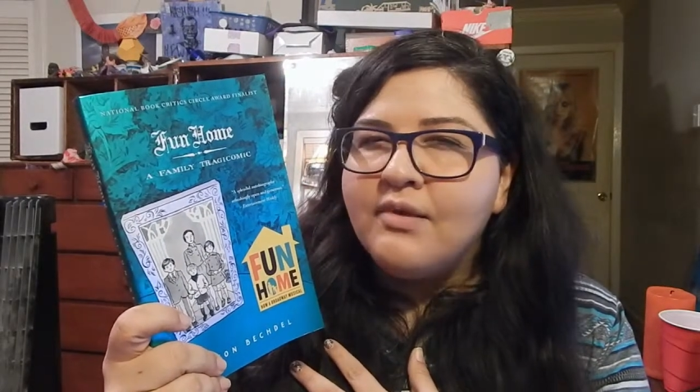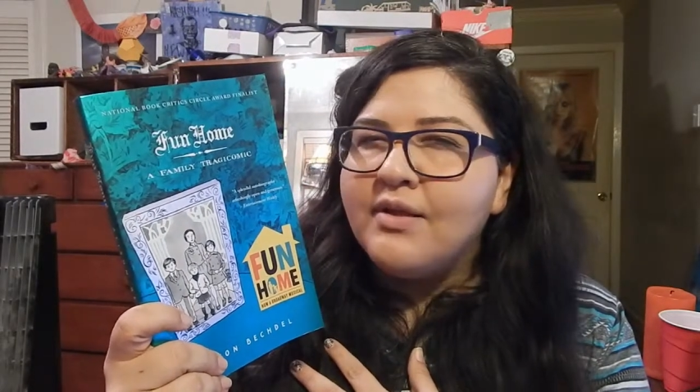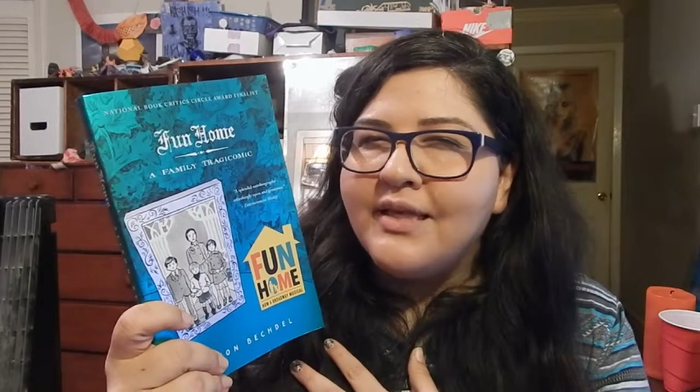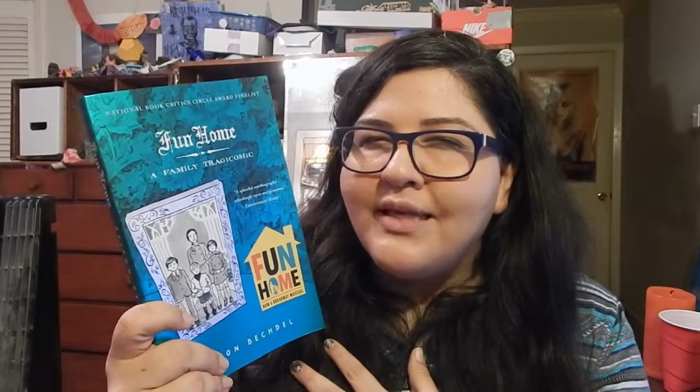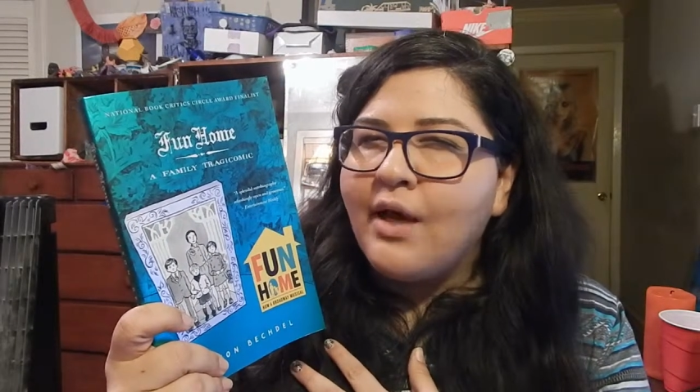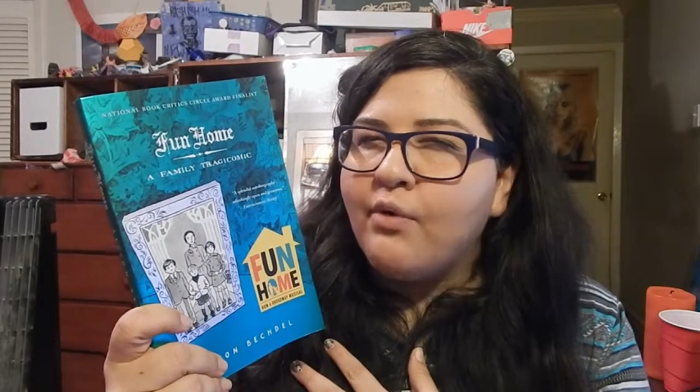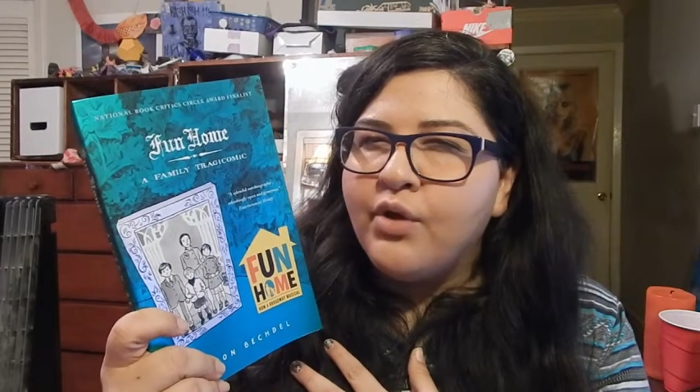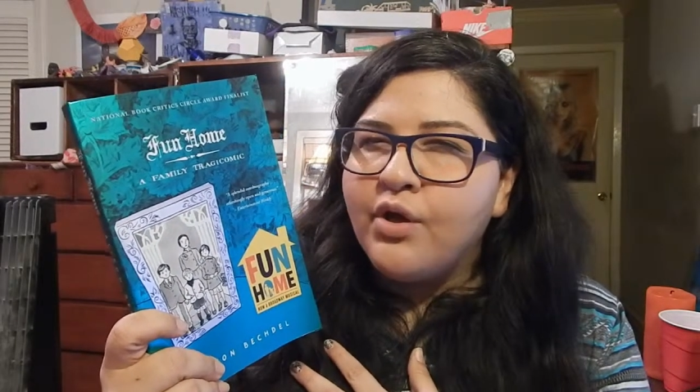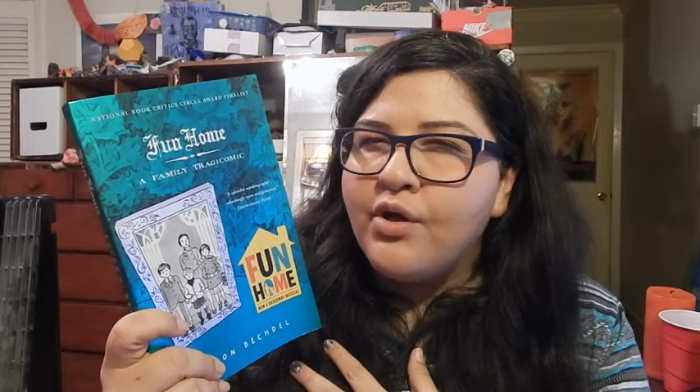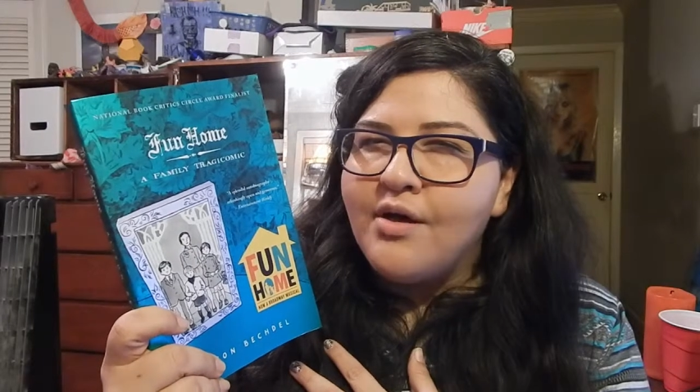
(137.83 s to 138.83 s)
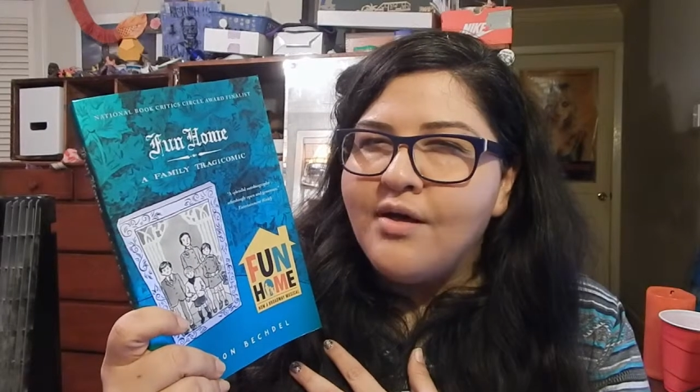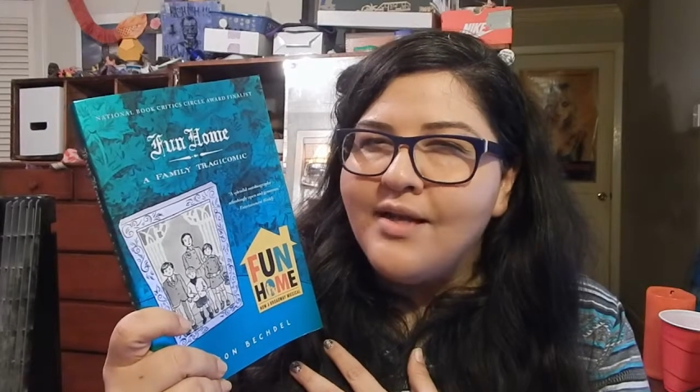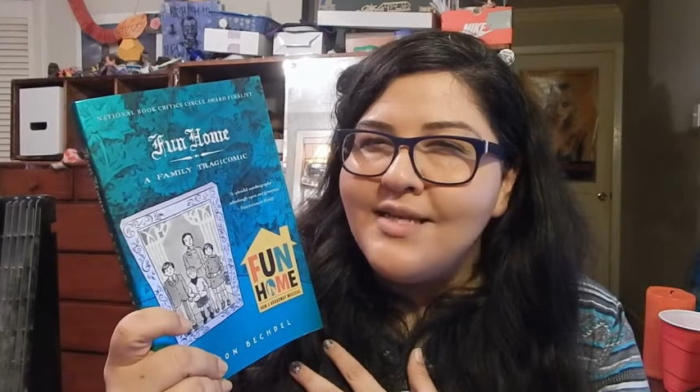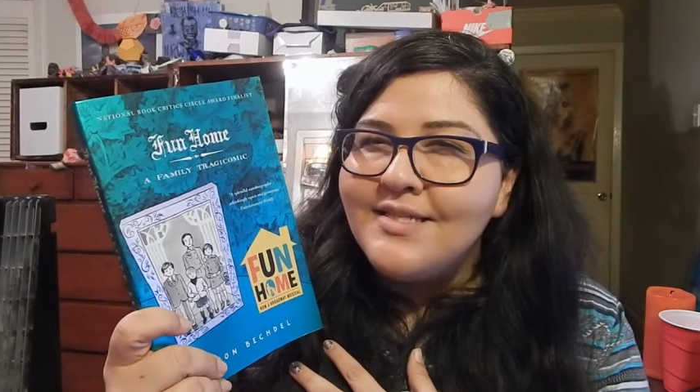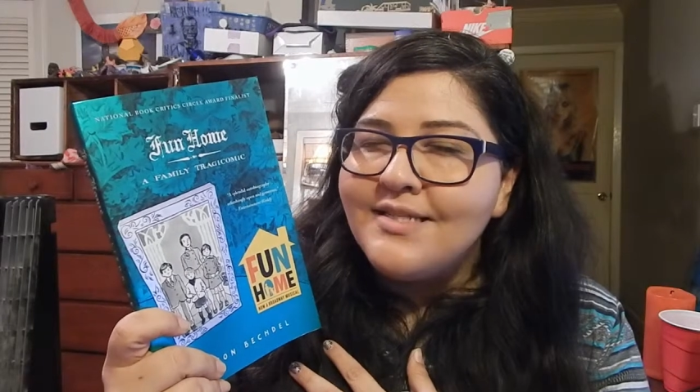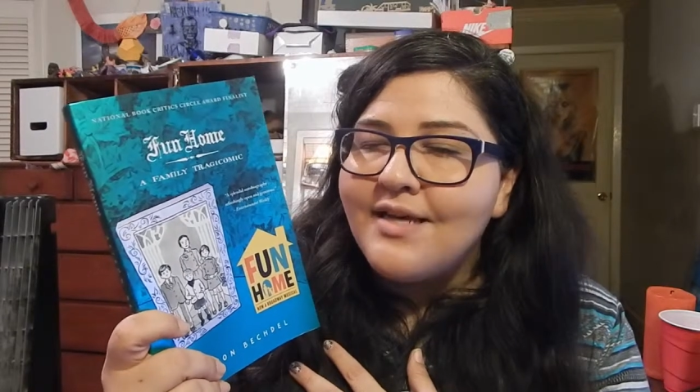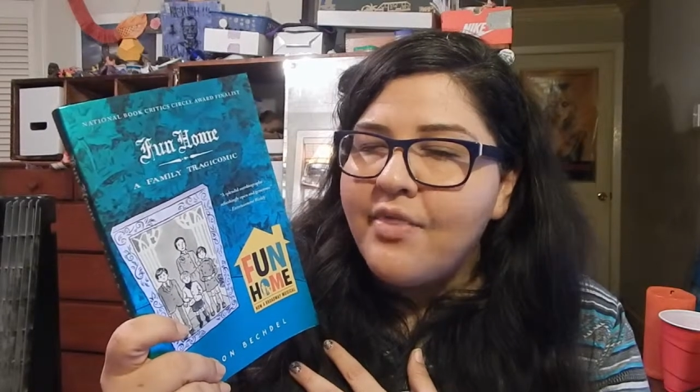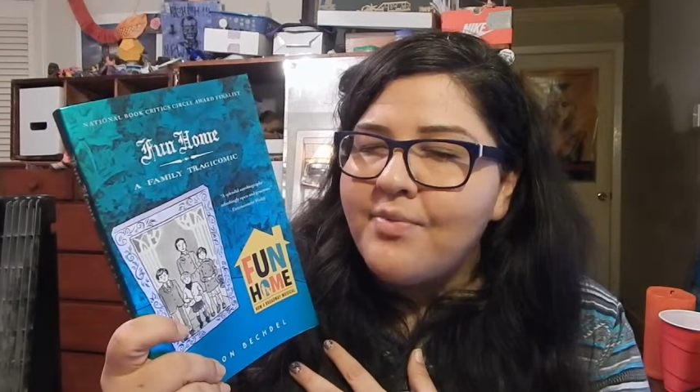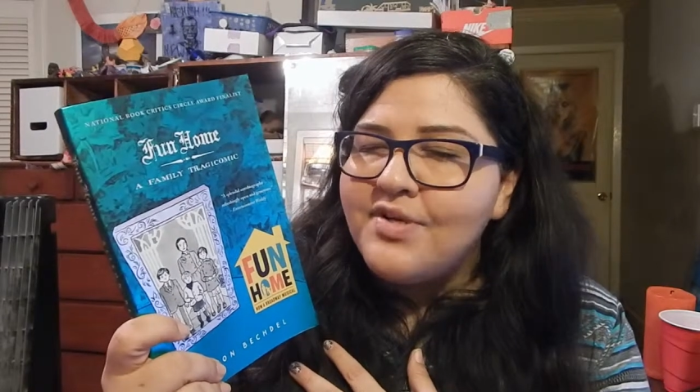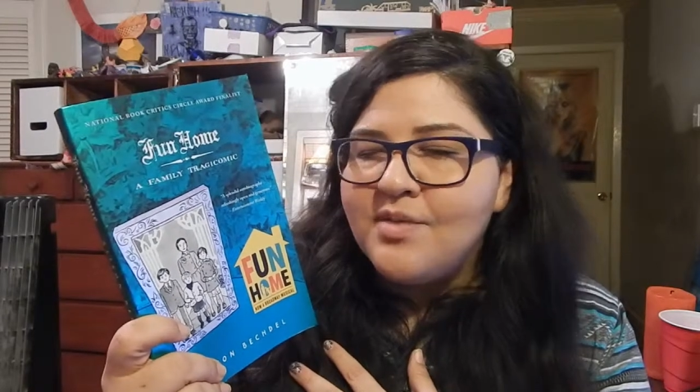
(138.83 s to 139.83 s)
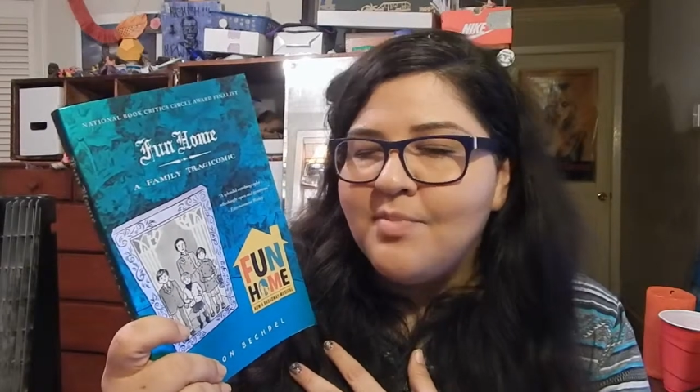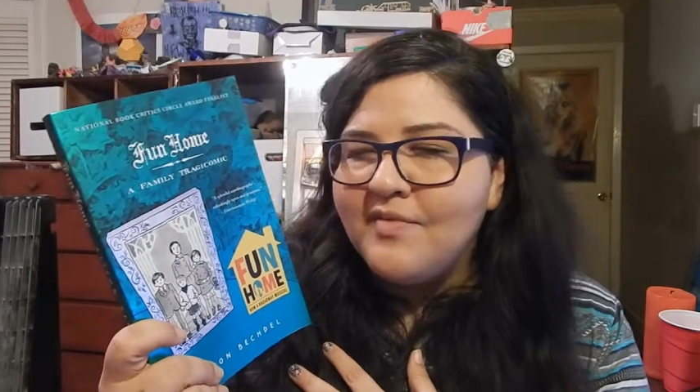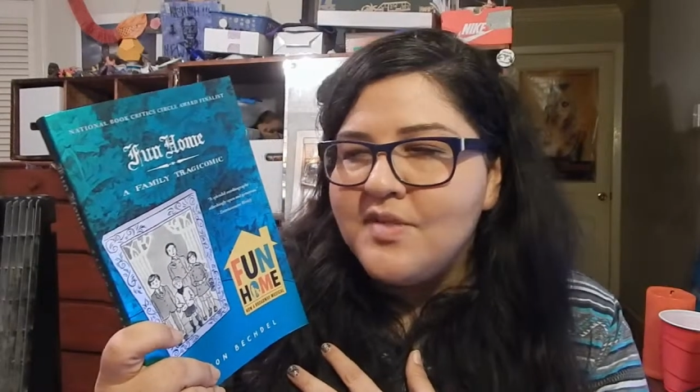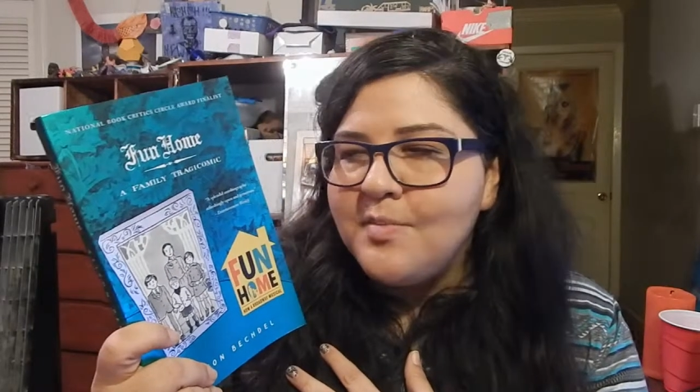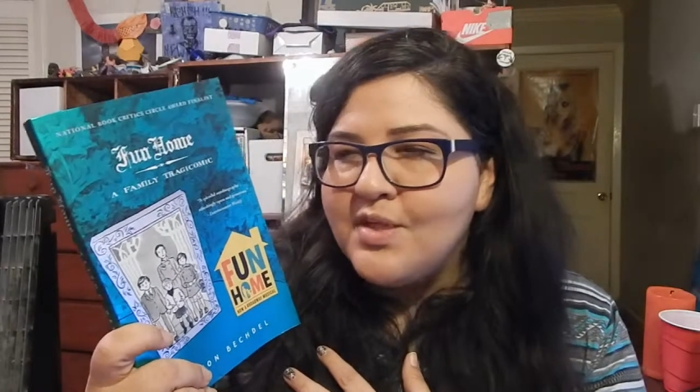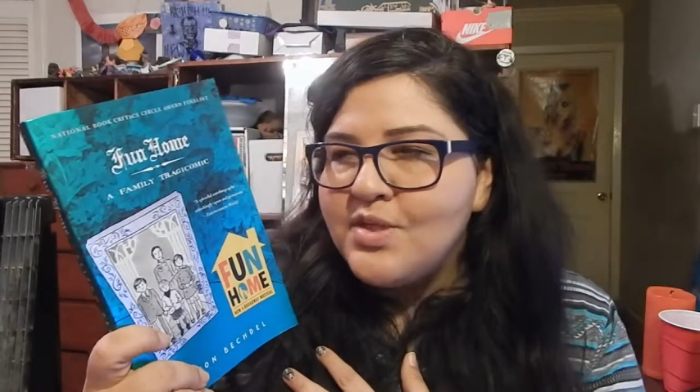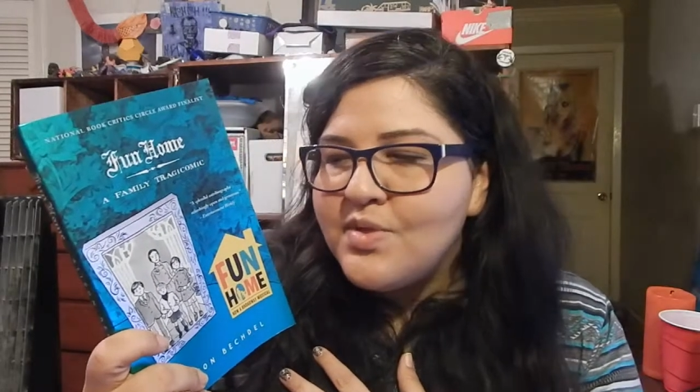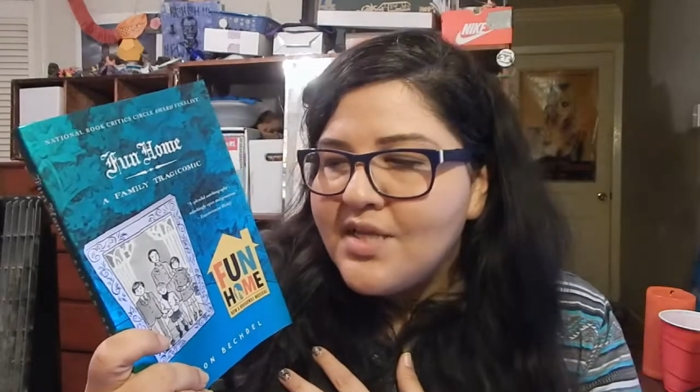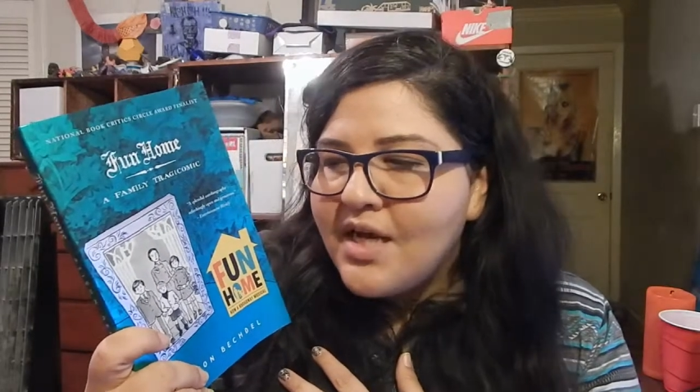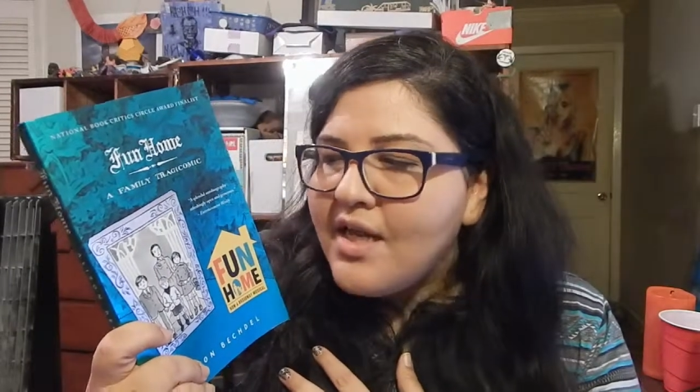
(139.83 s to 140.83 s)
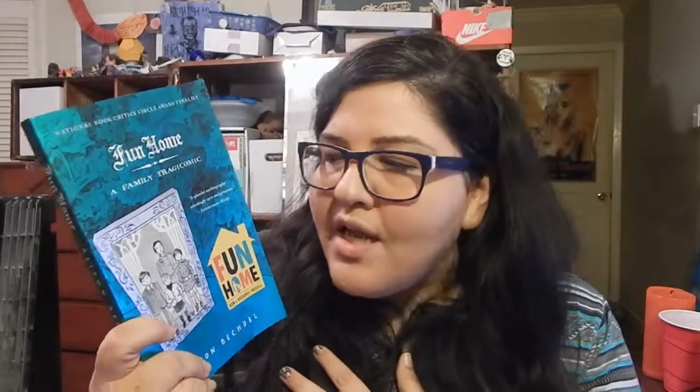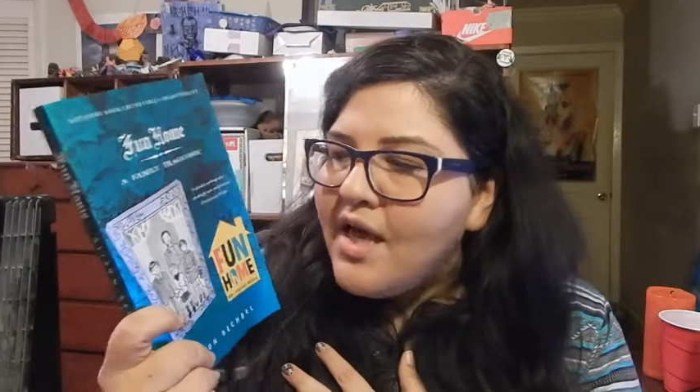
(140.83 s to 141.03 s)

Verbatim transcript: like outlook on his death, which she believes to be a suicide.